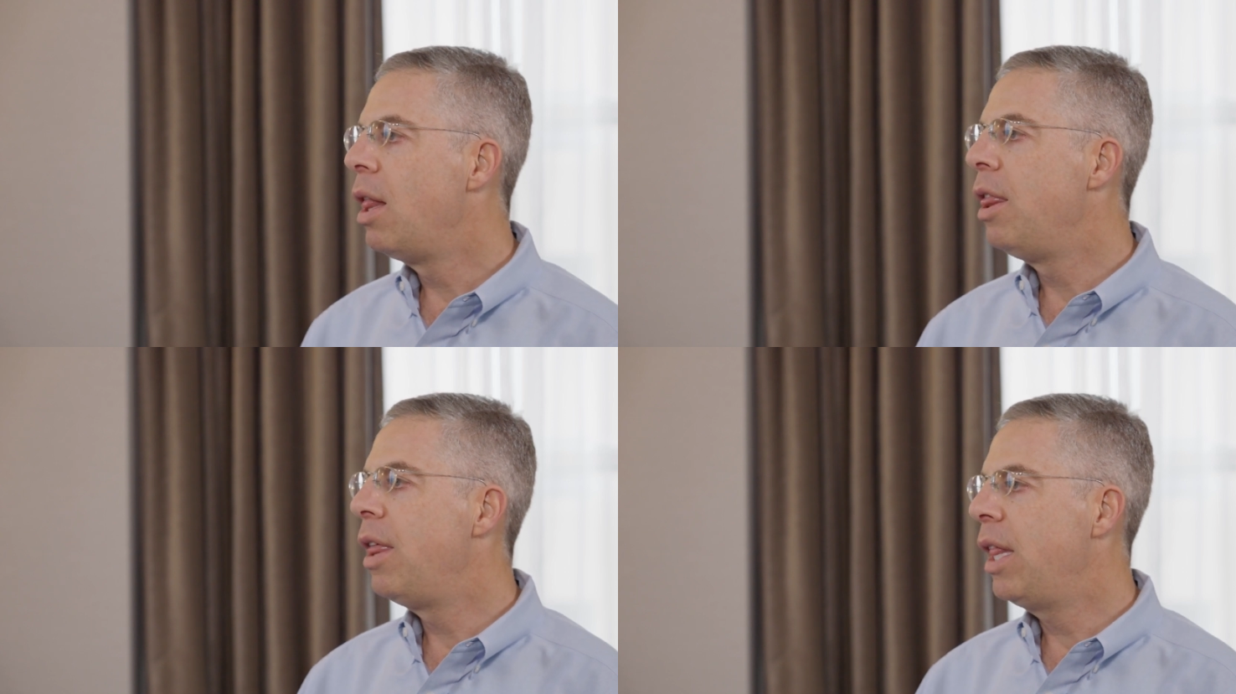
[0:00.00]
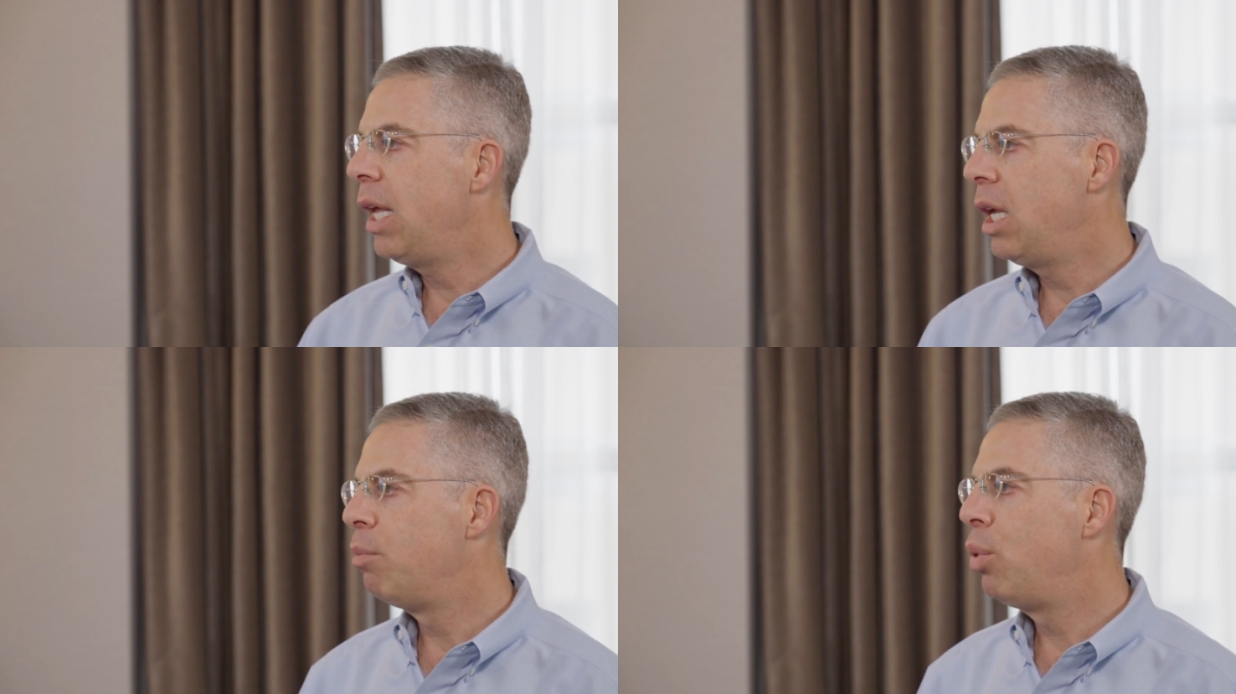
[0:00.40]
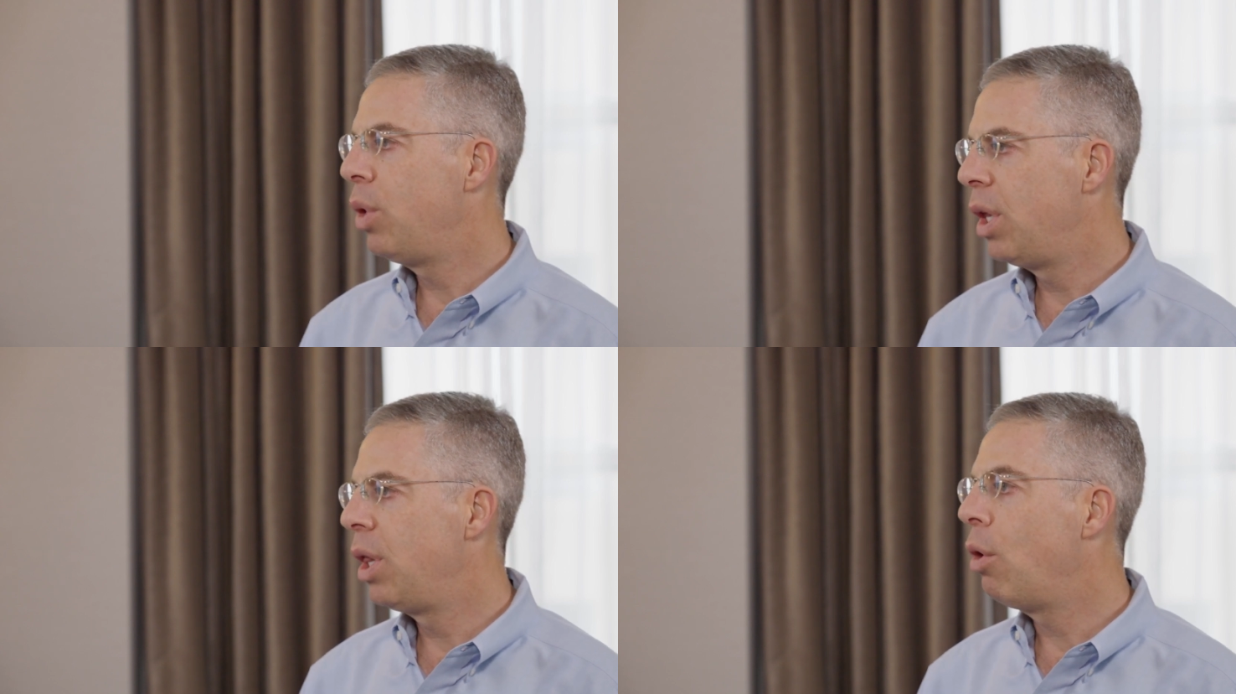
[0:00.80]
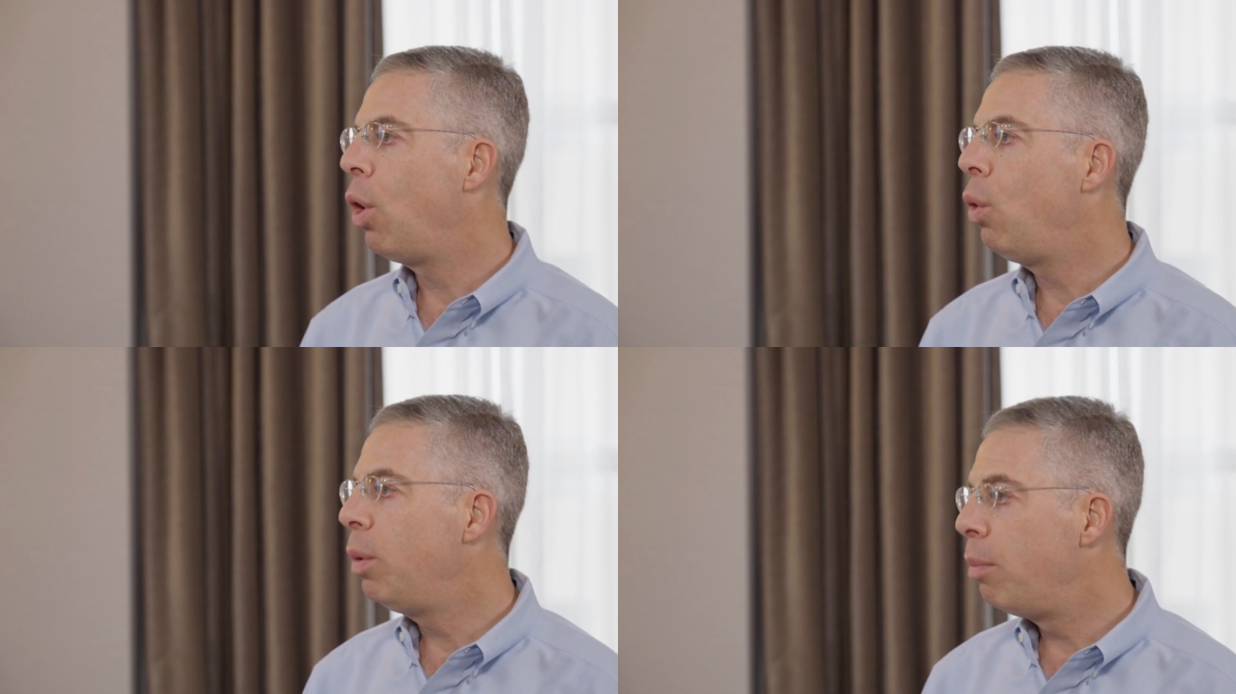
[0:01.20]
then they can put in their
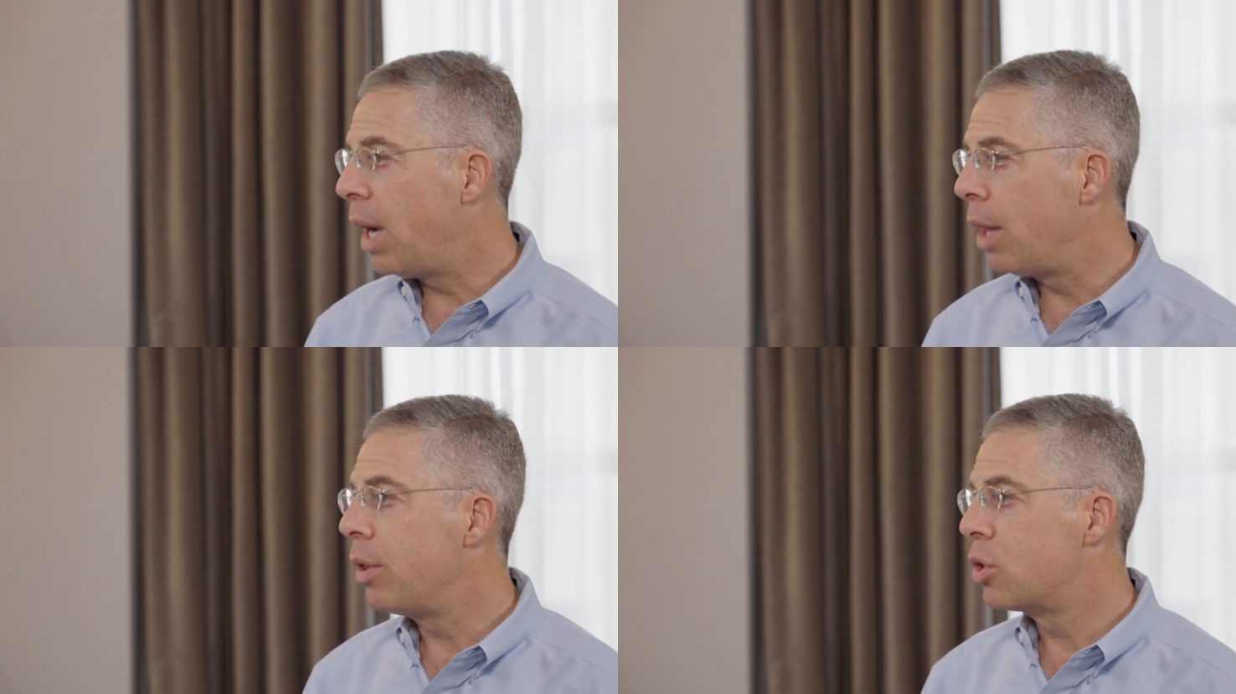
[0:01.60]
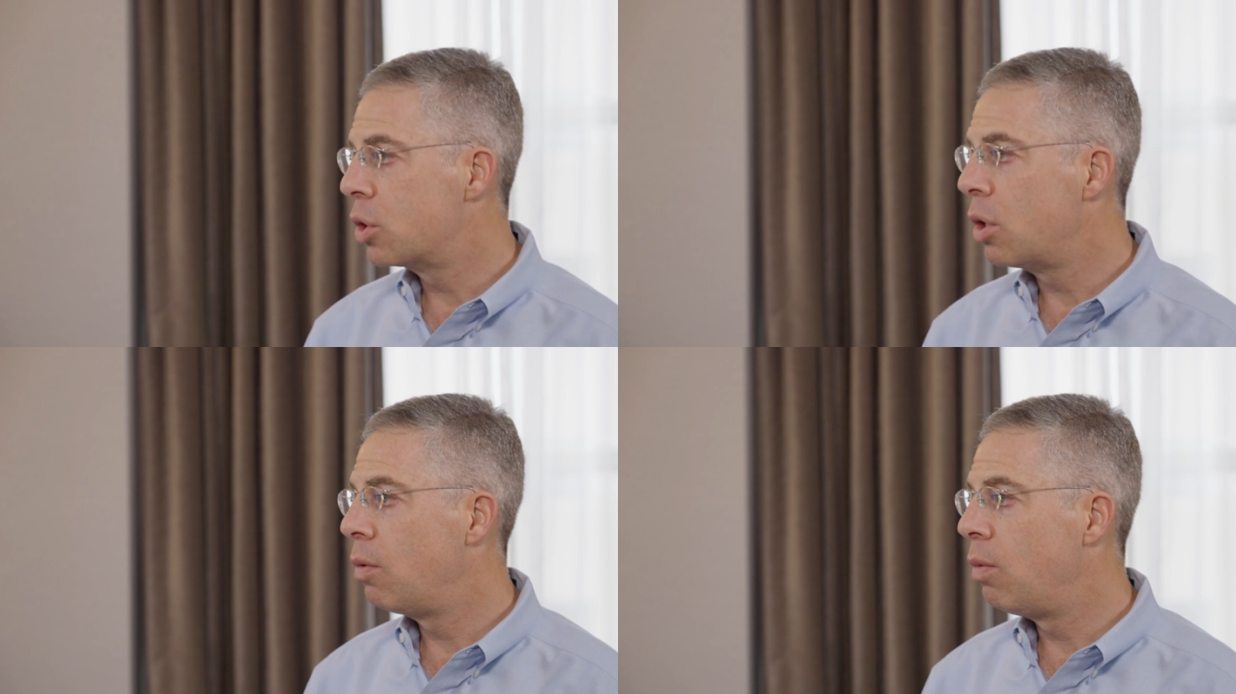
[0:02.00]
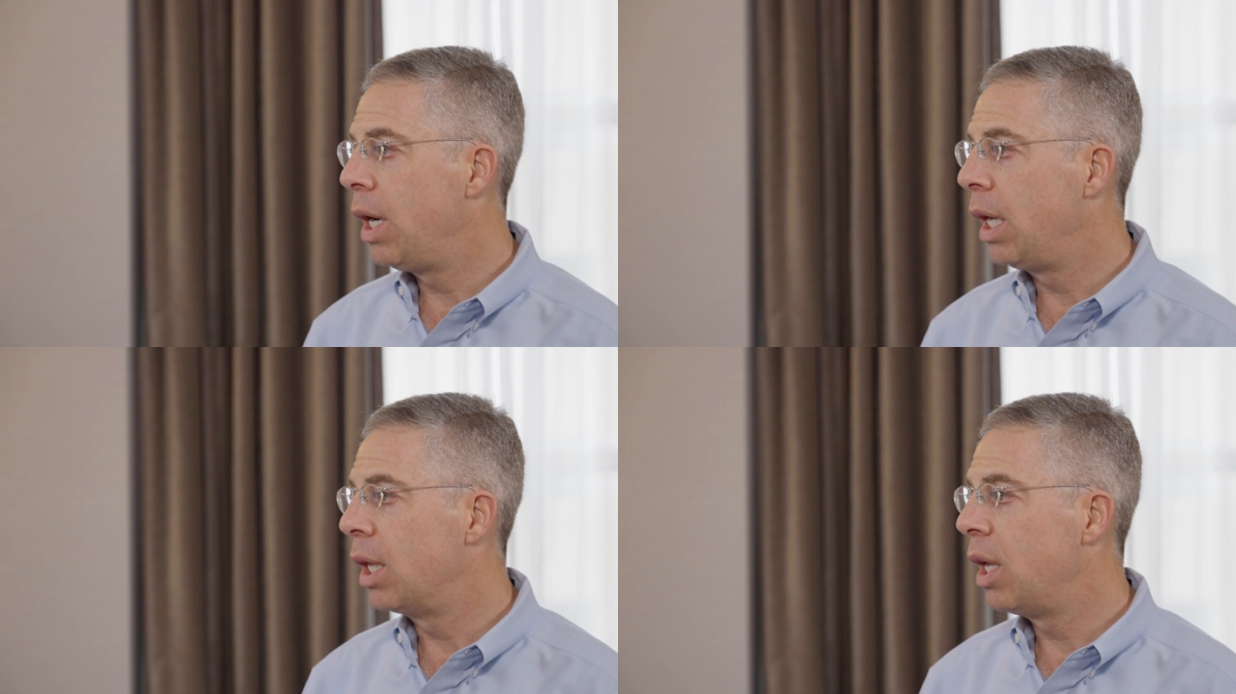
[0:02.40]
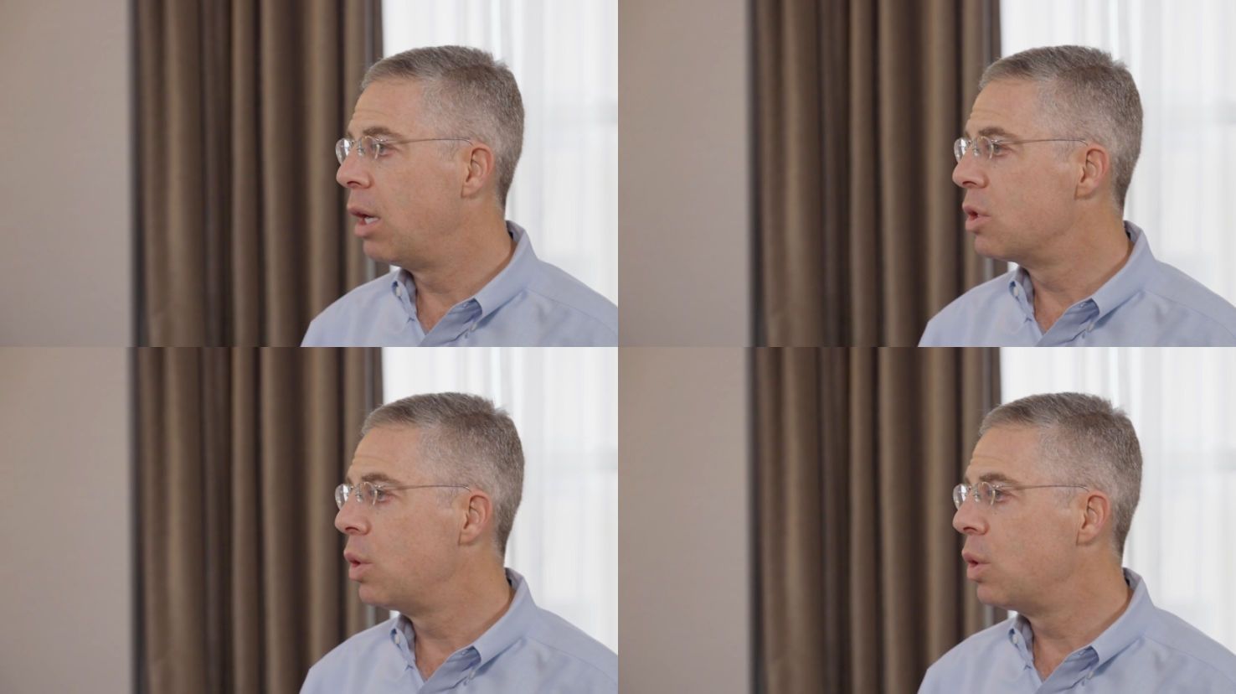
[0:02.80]
own bath and start running it there.